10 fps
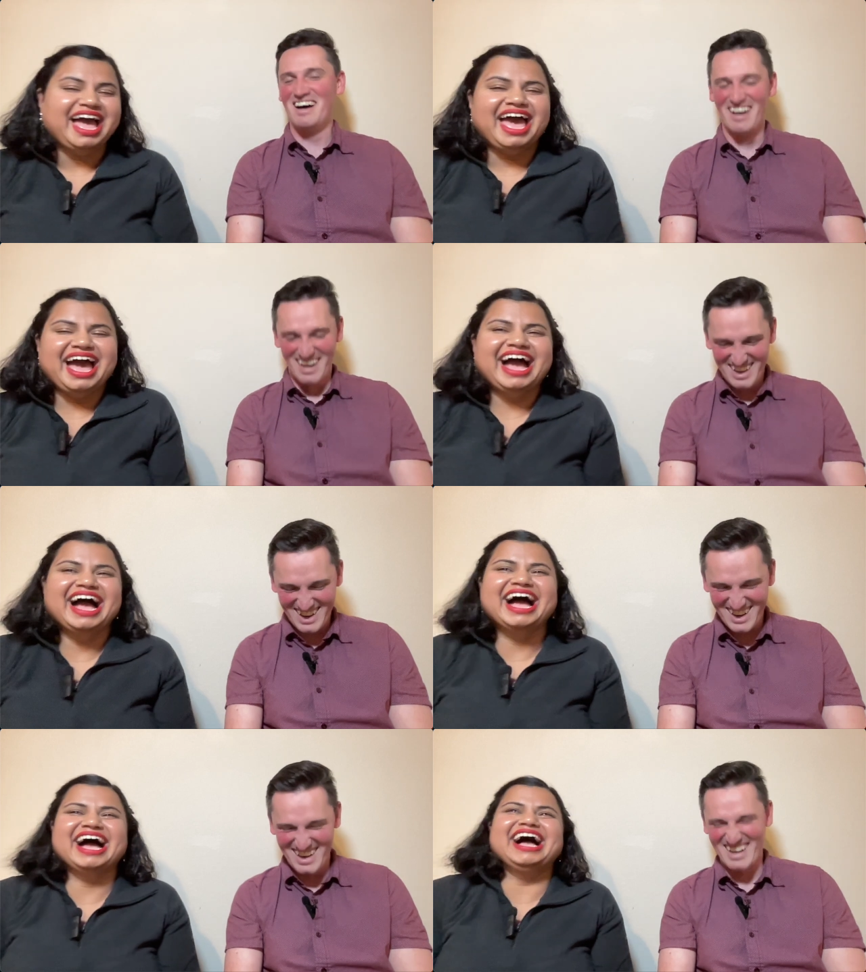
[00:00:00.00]

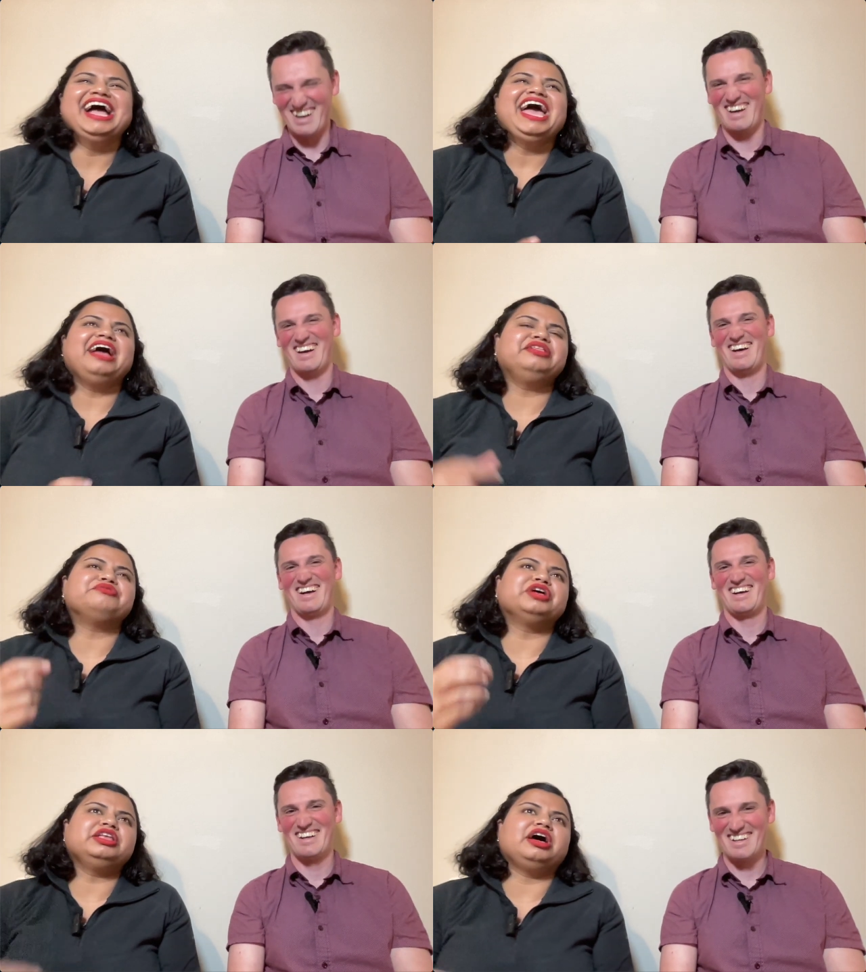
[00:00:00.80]
Speaker 1: and the
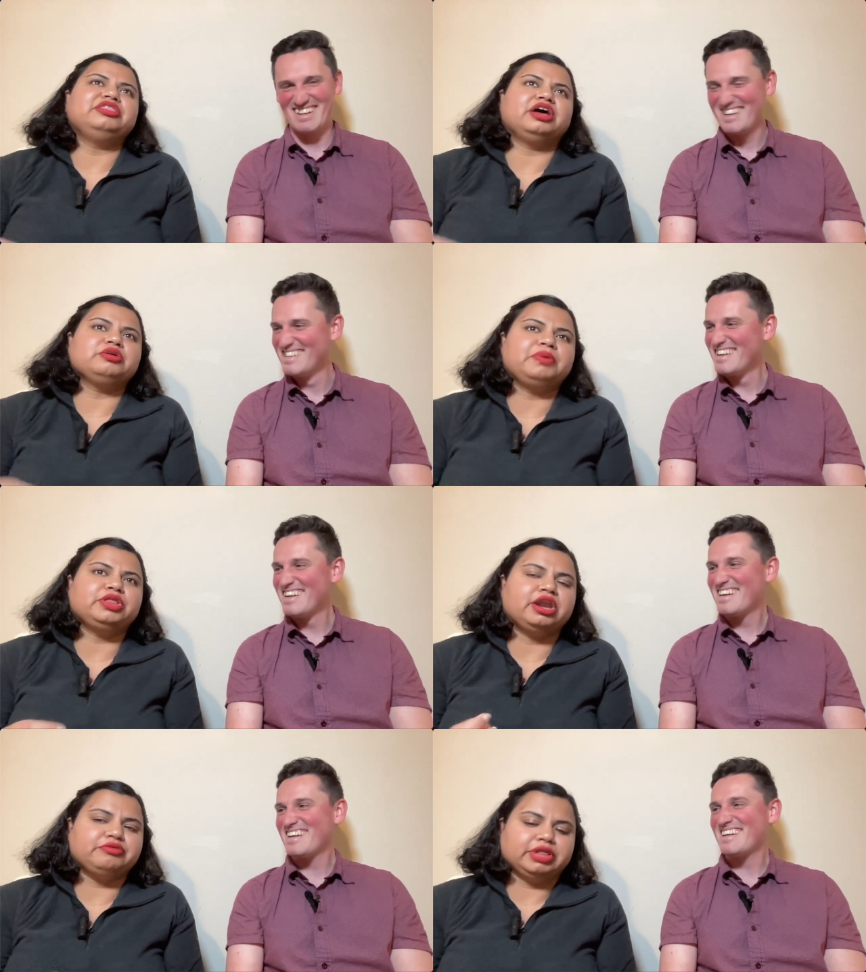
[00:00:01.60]
really uh, the other part that
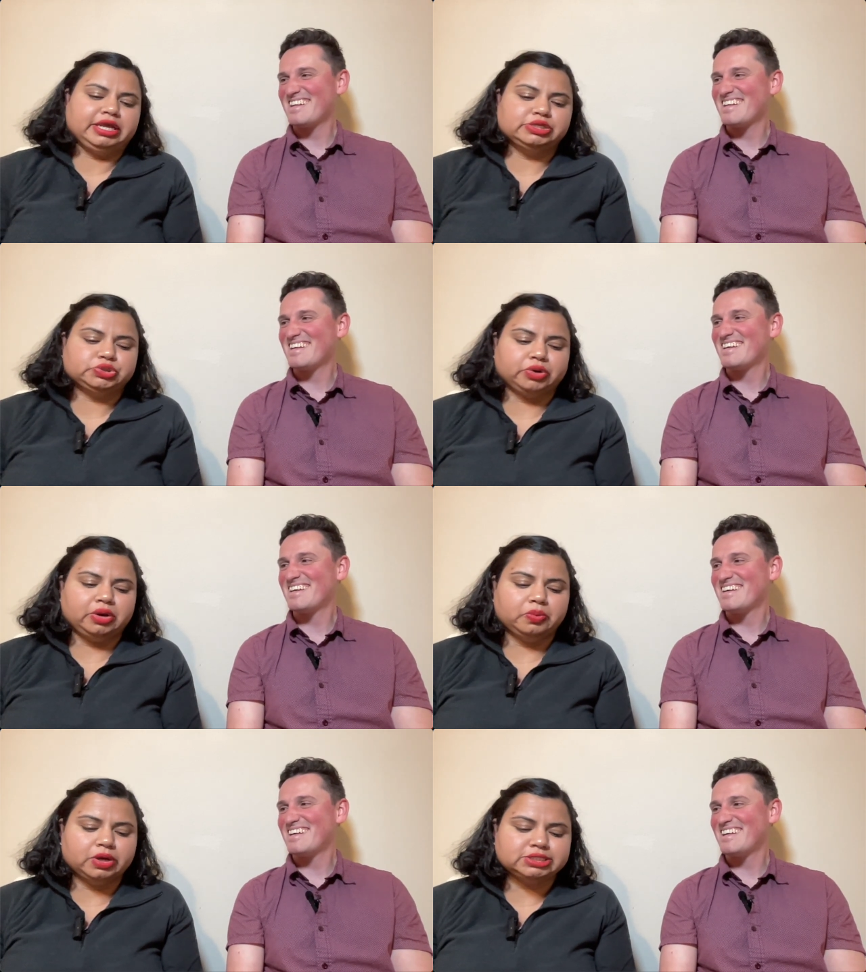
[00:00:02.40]
I really enjoyed
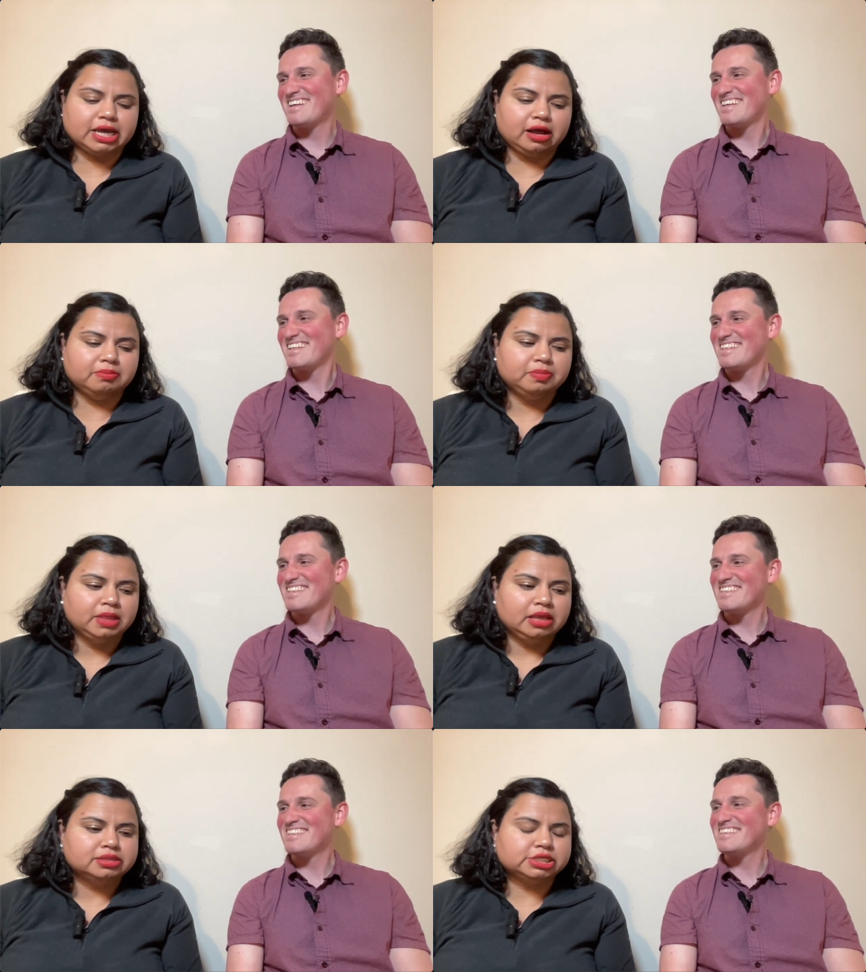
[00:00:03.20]
was um,
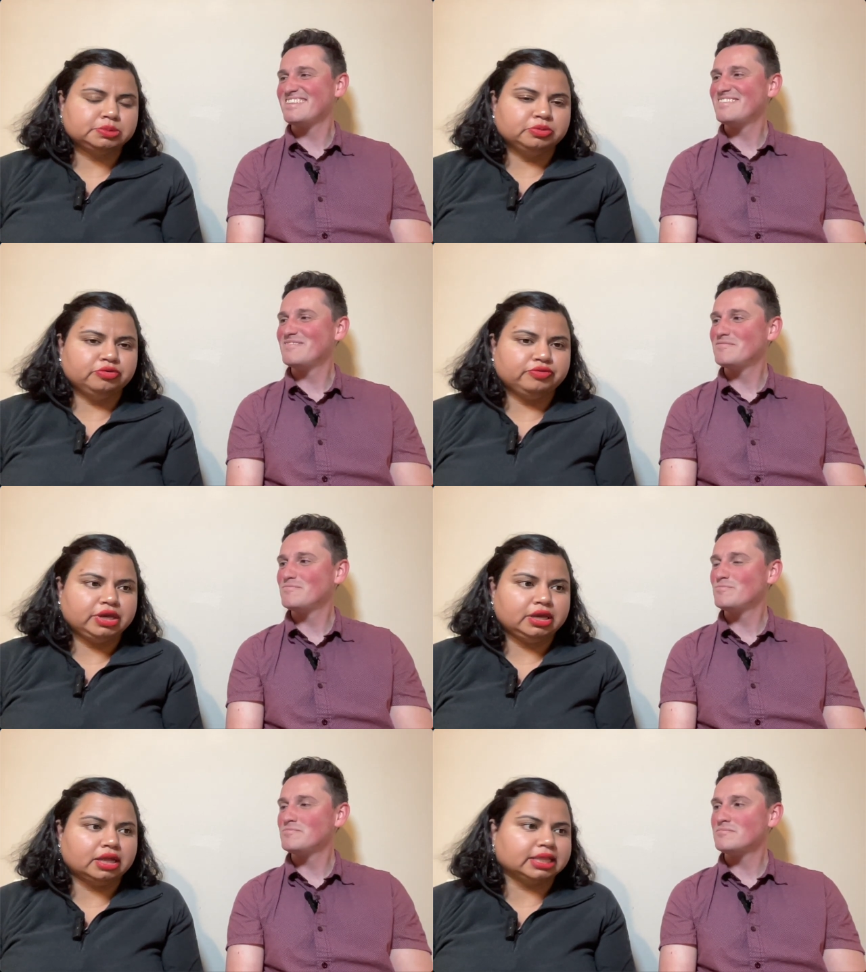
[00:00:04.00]
this
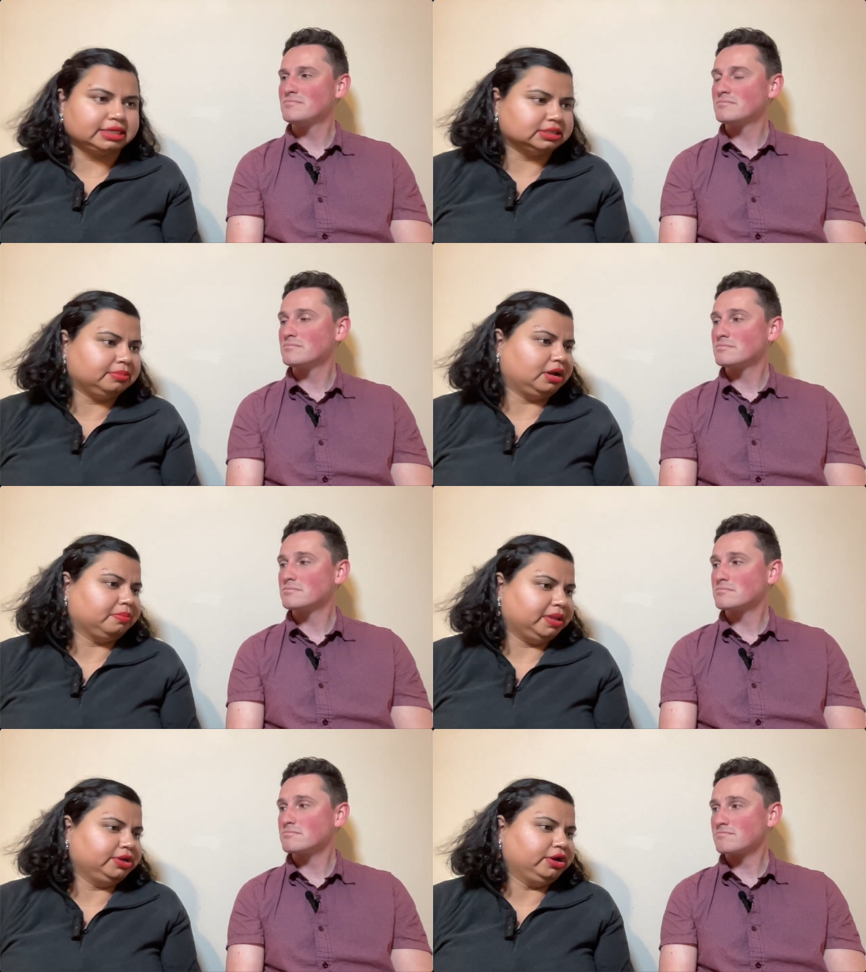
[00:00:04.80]
movie, unlike Slumdog
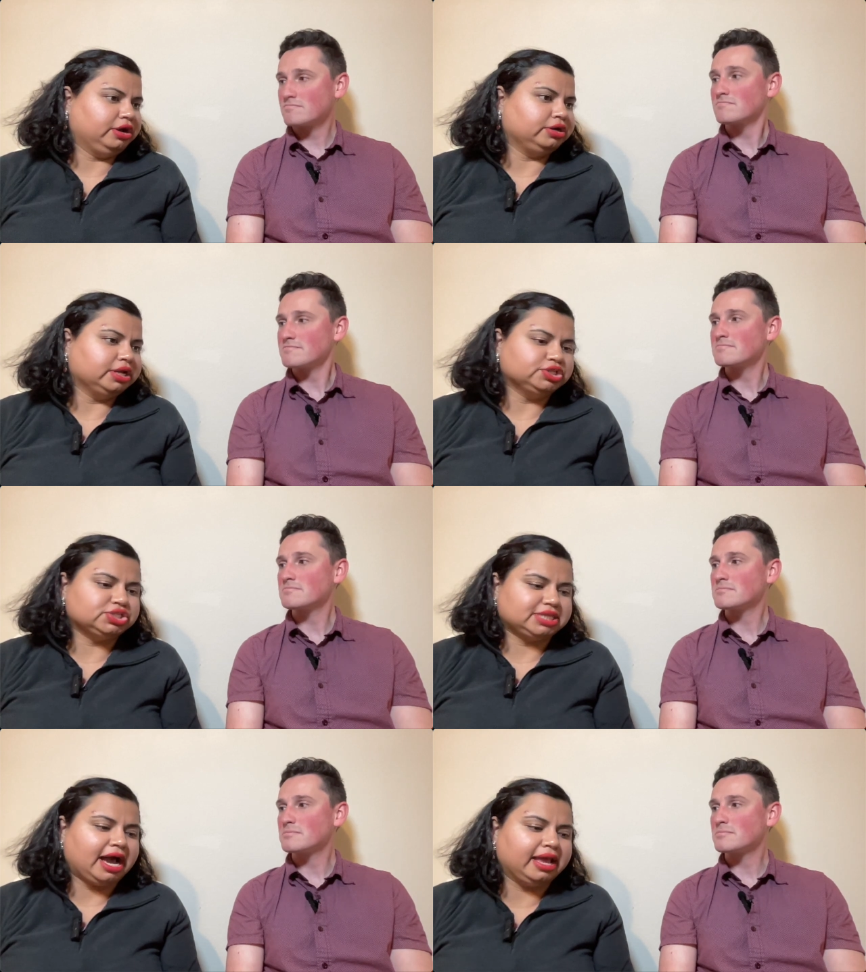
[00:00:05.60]
Millionaire, didn't just
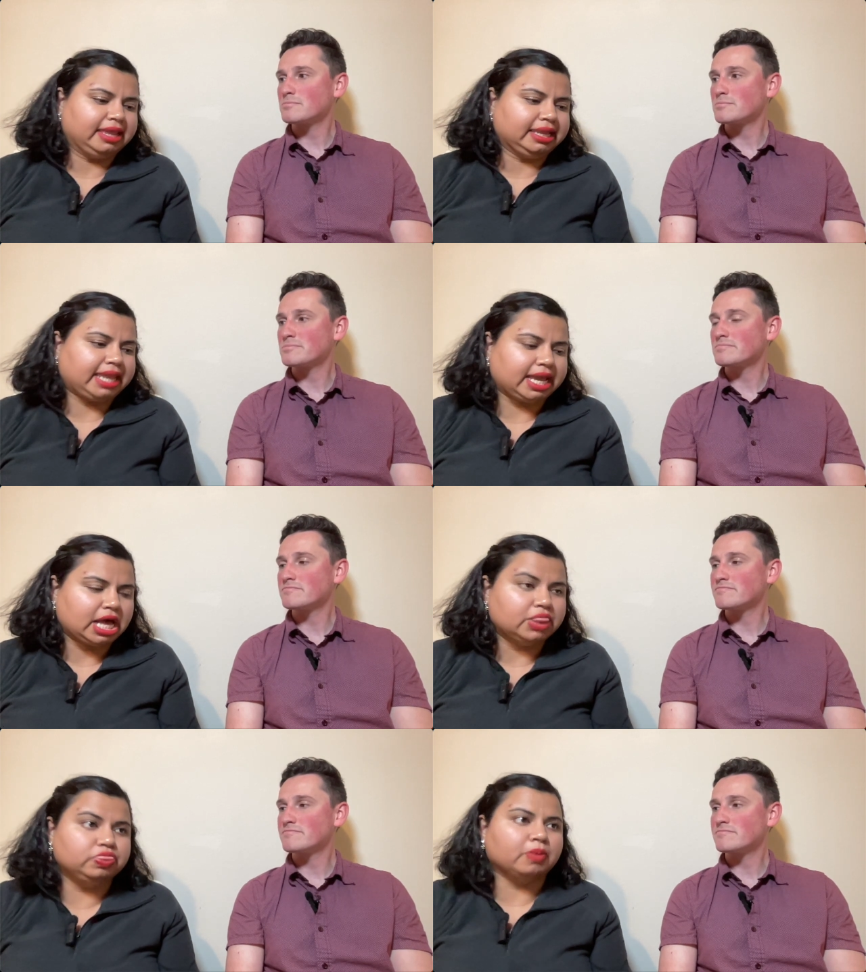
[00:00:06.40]
highlight like
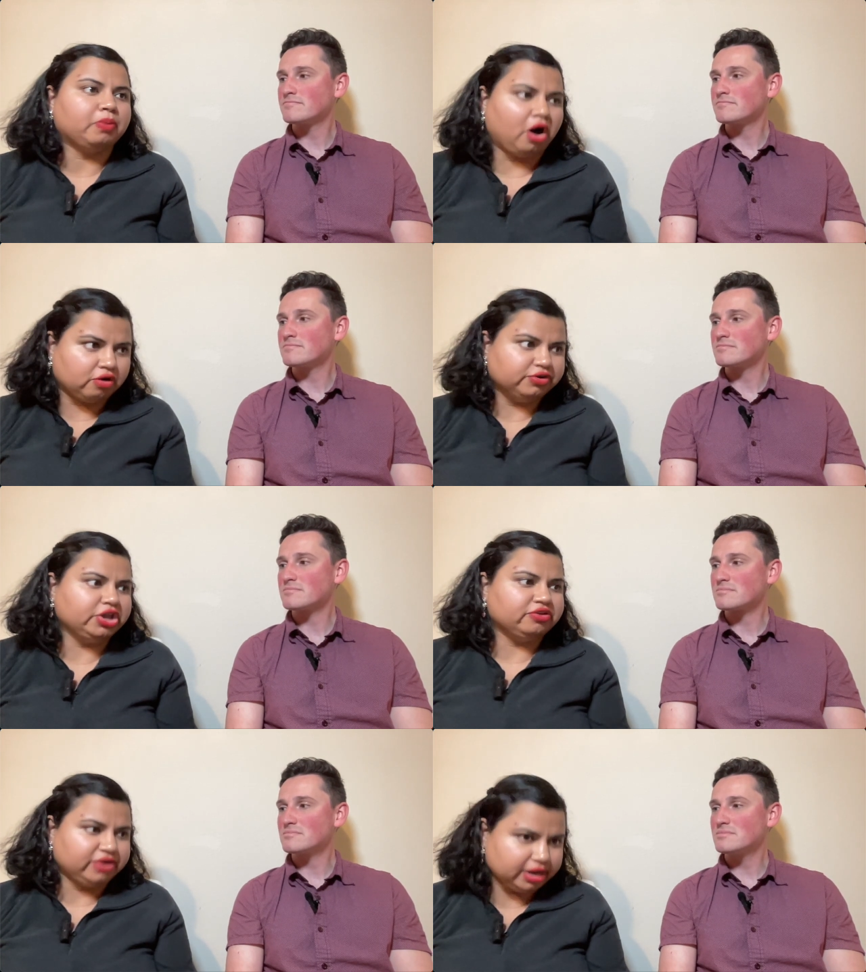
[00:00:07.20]
the poverty
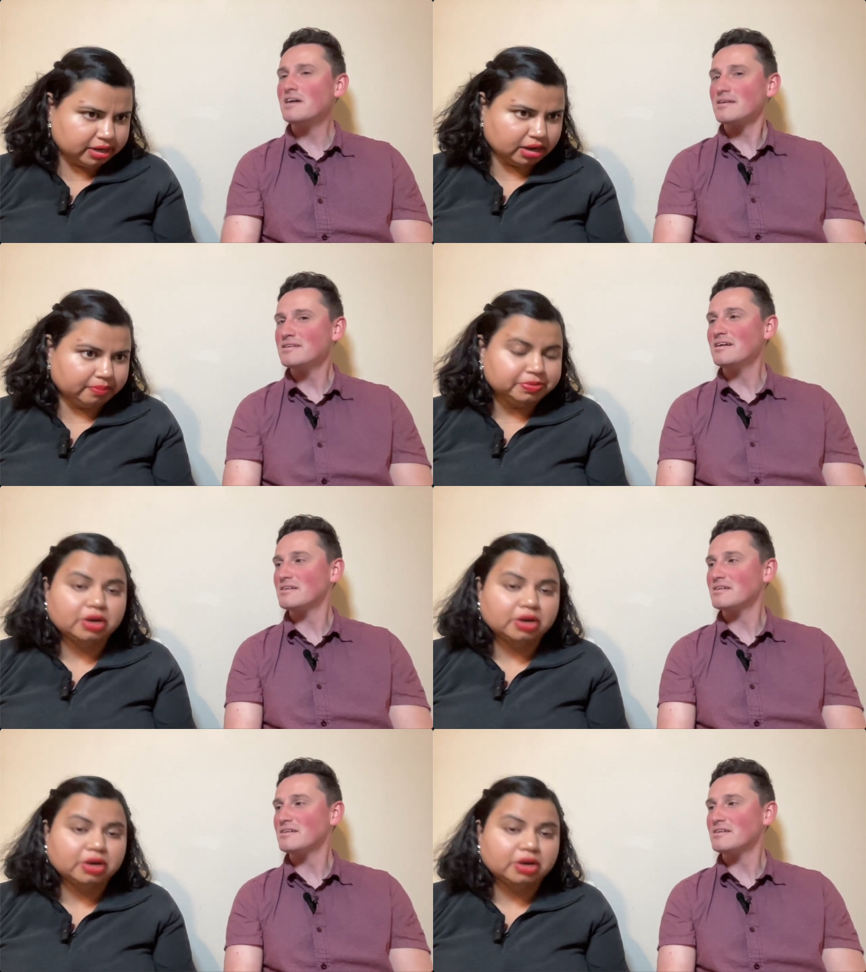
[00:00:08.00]
of India, yeah, yeah.